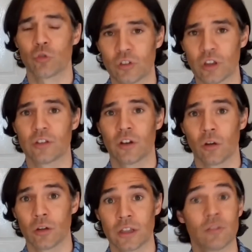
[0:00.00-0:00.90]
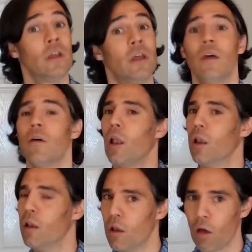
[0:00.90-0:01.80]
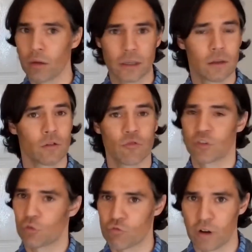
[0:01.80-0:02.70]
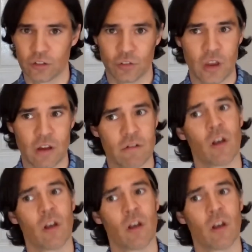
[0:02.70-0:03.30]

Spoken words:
contested ideas like critical race theory,